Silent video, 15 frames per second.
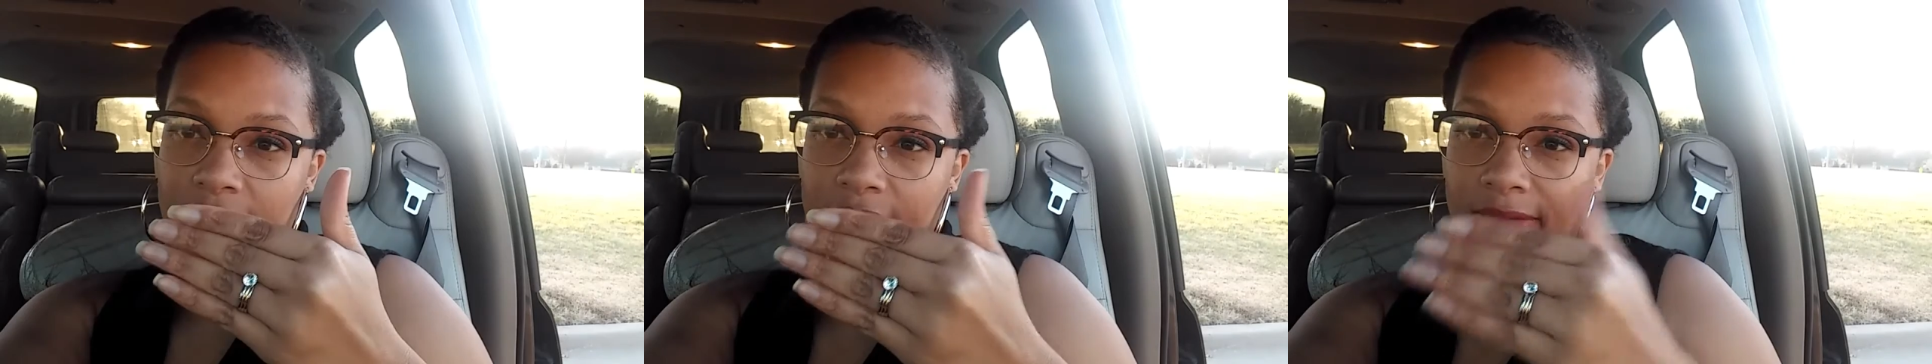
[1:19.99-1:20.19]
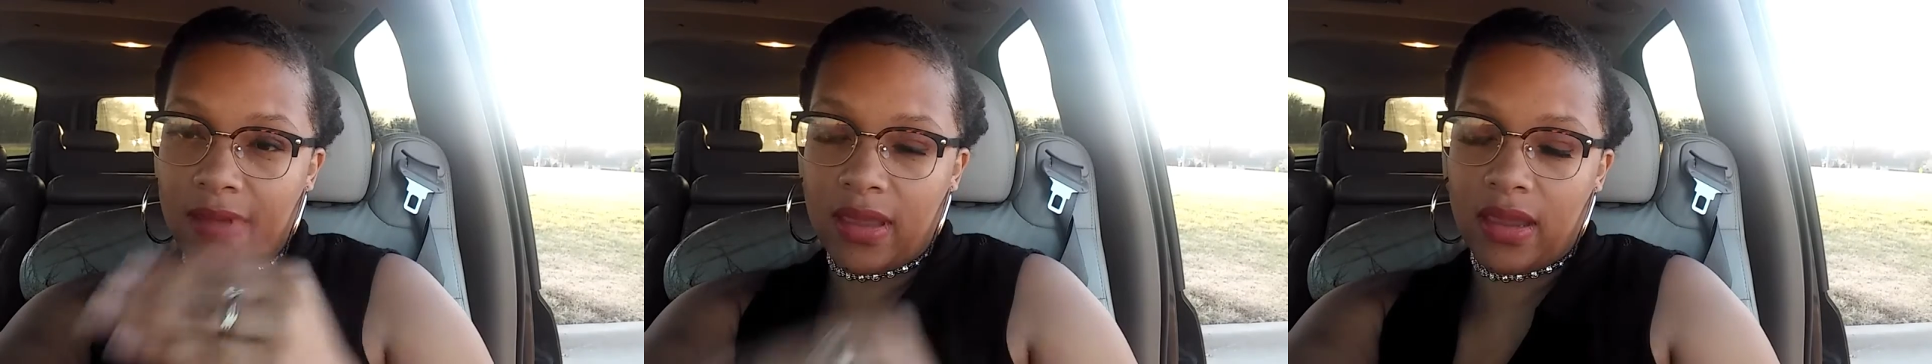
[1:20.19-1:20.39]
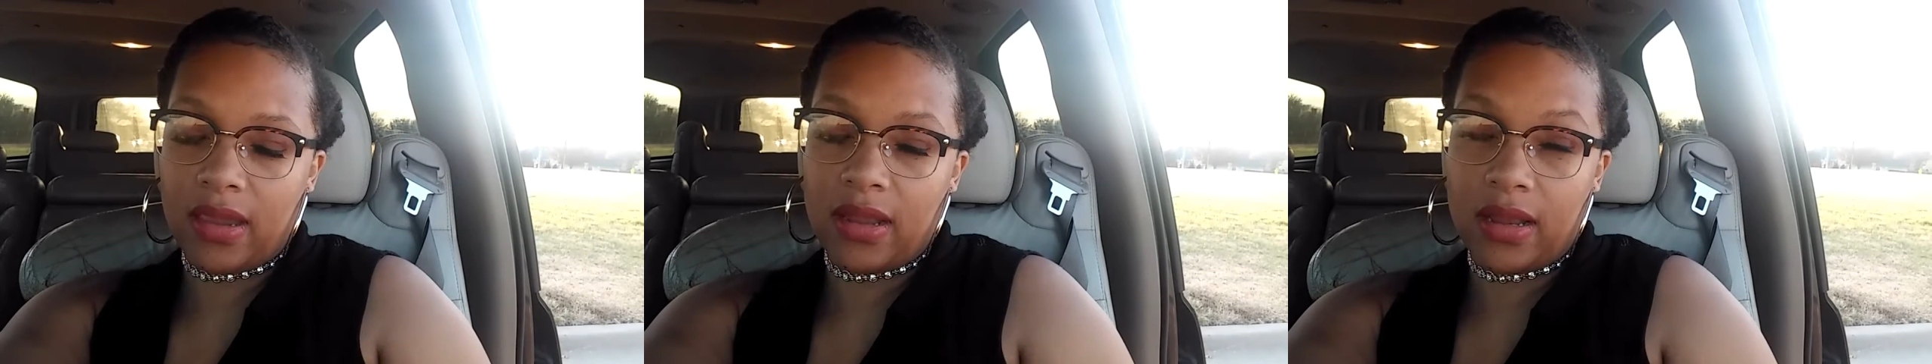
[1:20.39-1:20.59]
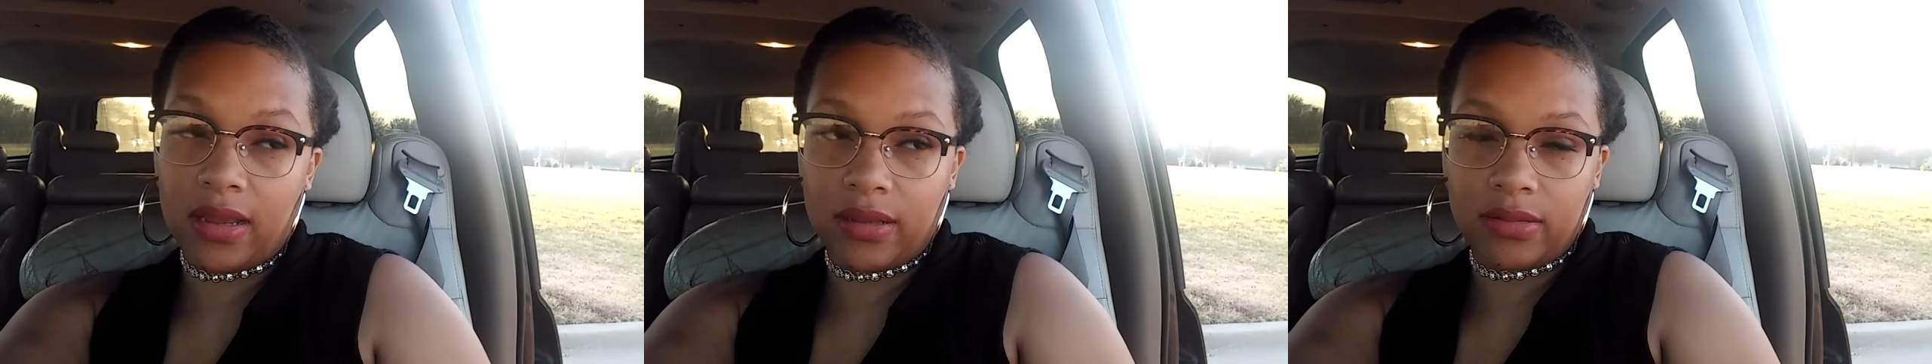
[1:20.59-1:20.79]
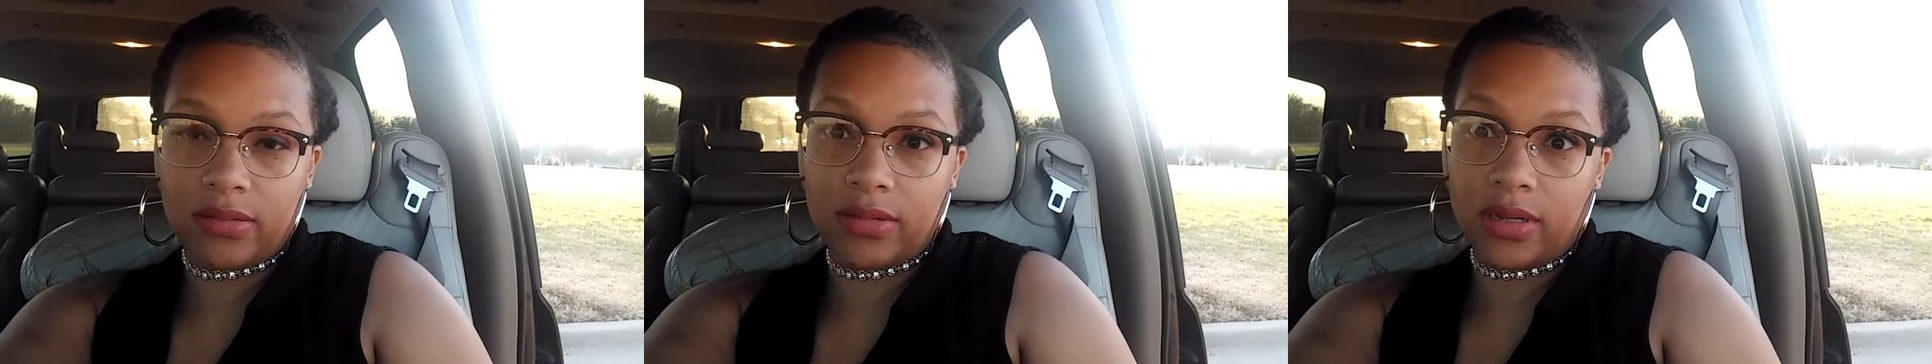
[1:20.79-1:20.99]
even
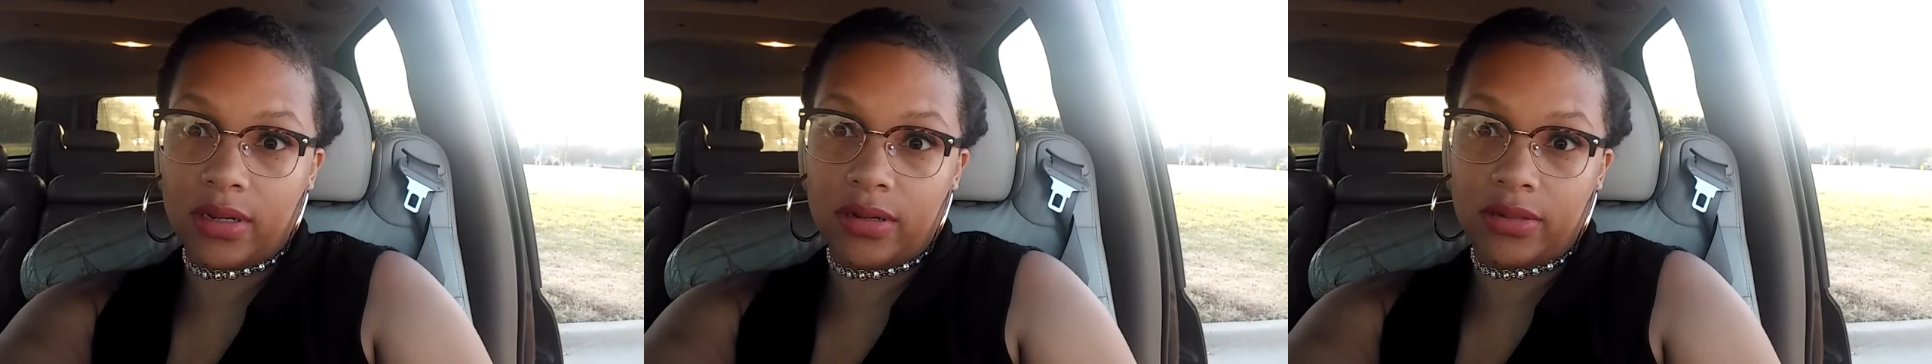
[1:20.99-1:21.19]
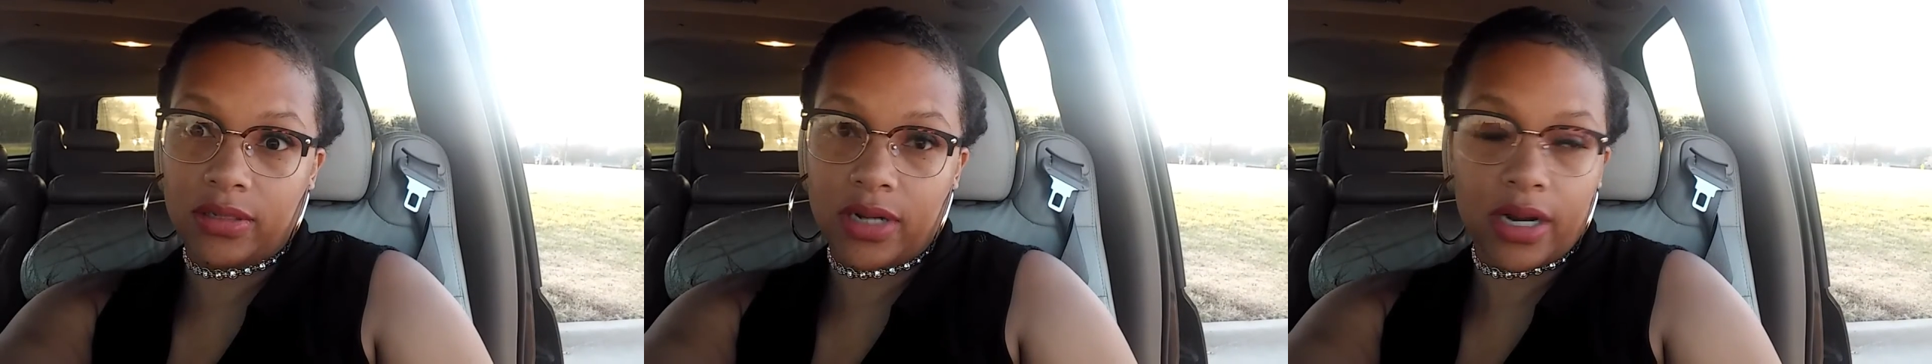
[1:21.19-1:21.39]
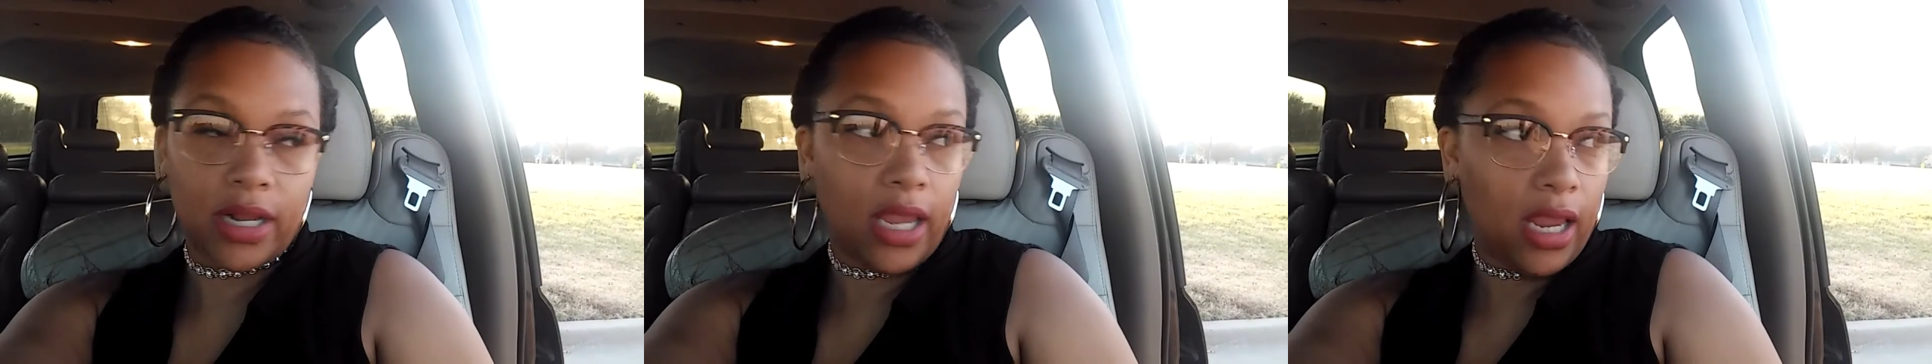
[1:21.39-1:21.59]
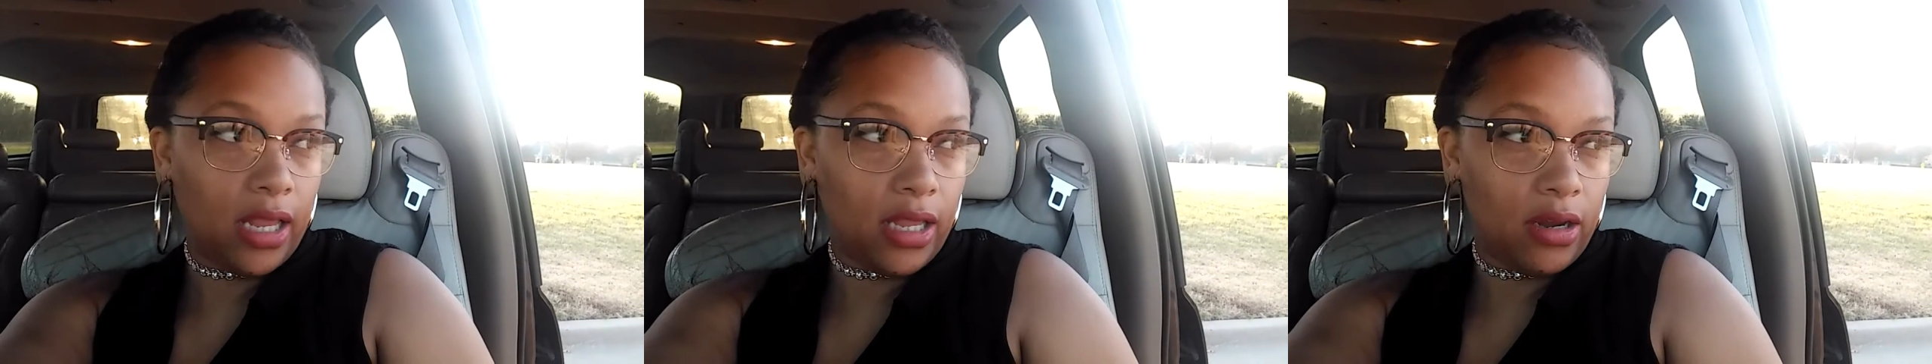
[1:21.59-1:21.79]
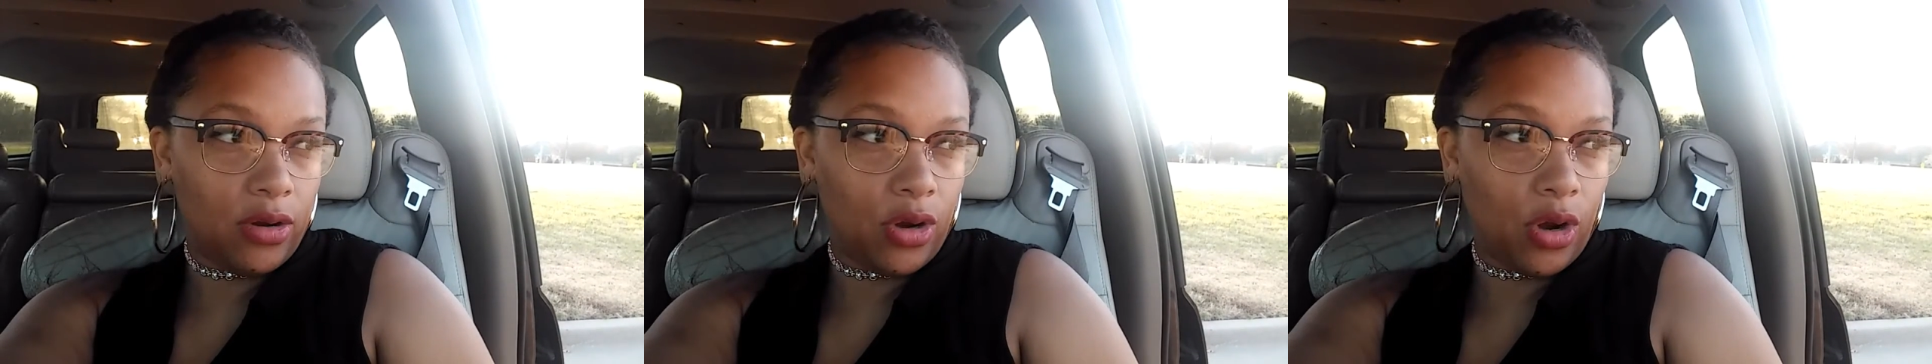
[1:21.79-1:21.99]
and you know start
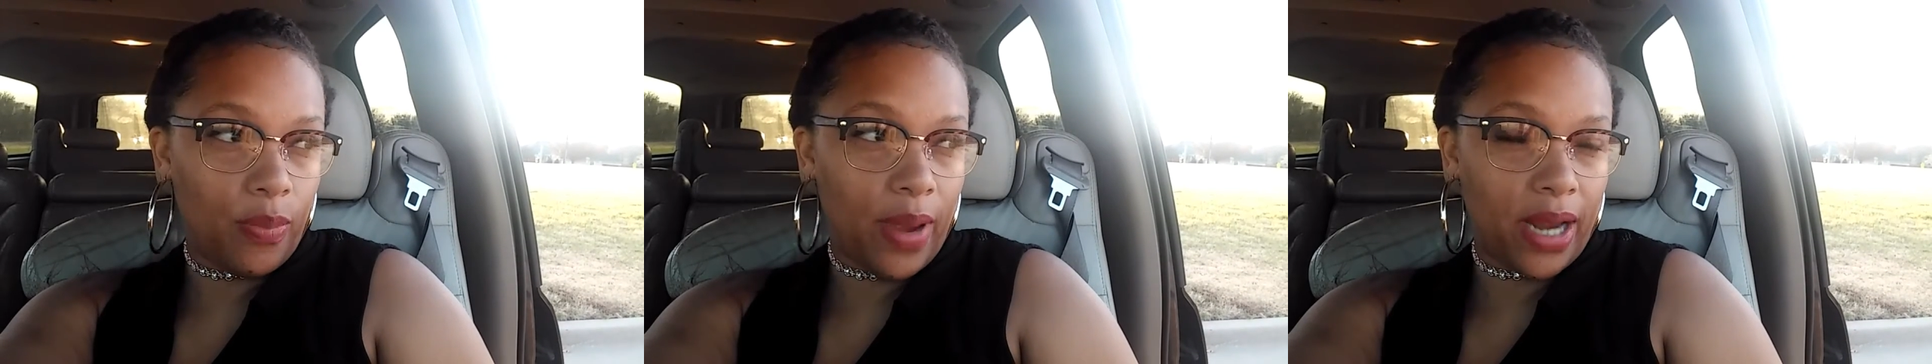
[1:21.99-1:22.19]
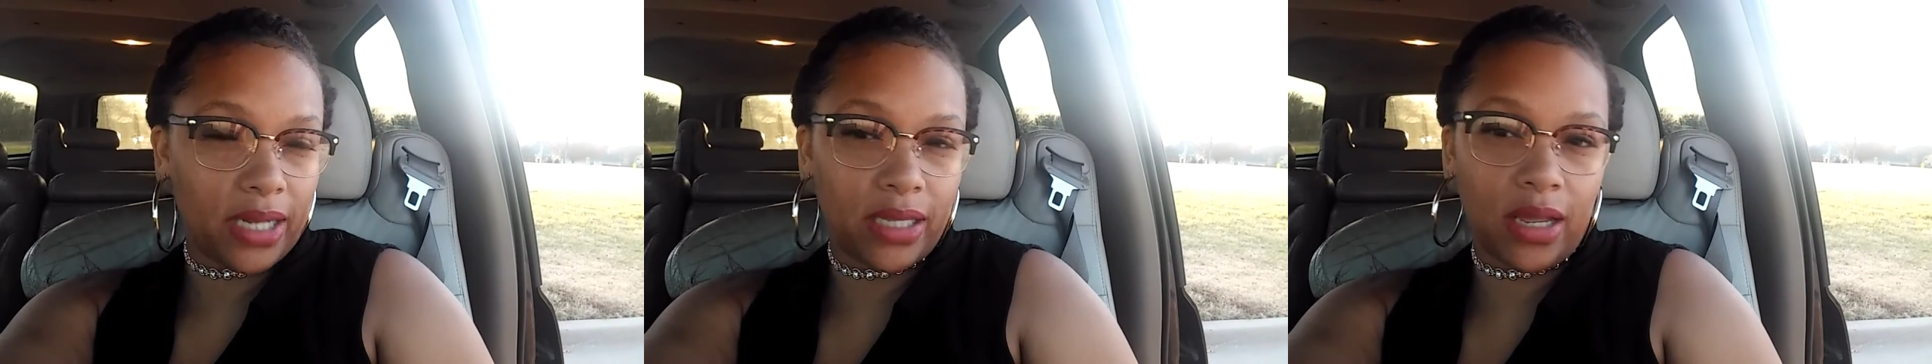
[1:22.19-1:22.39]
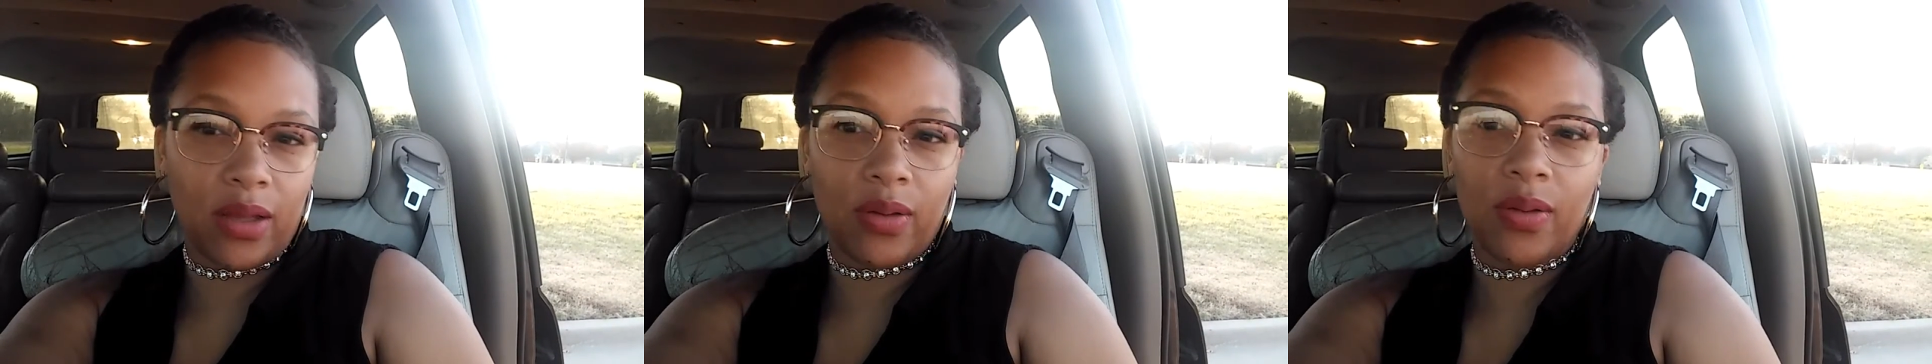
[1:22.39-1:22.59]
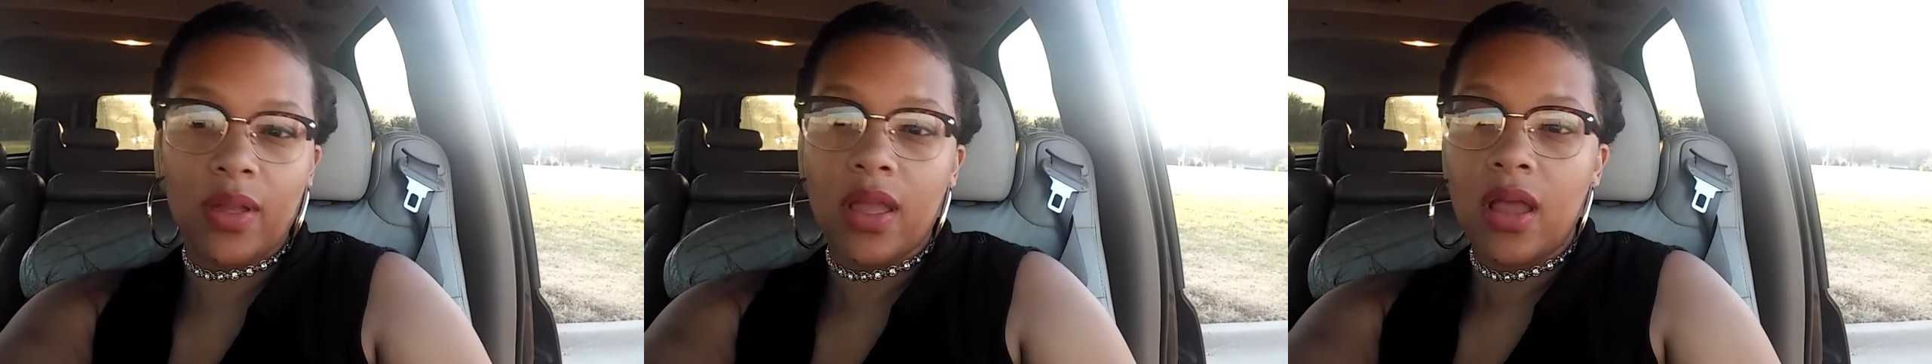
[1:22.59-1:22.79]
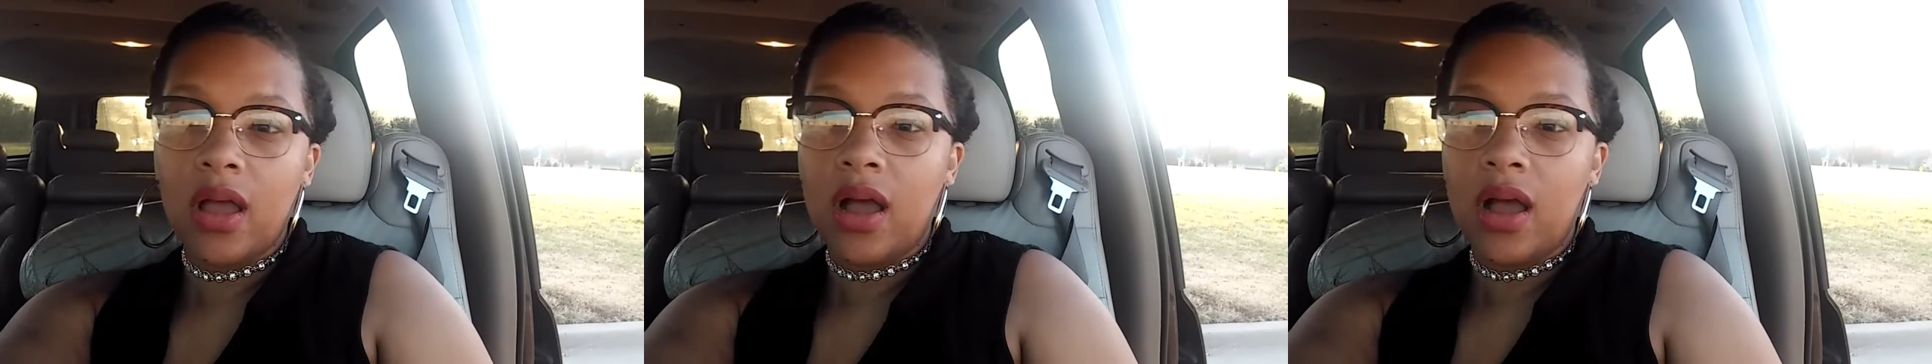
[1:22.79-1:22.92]
again. They'll grow back though.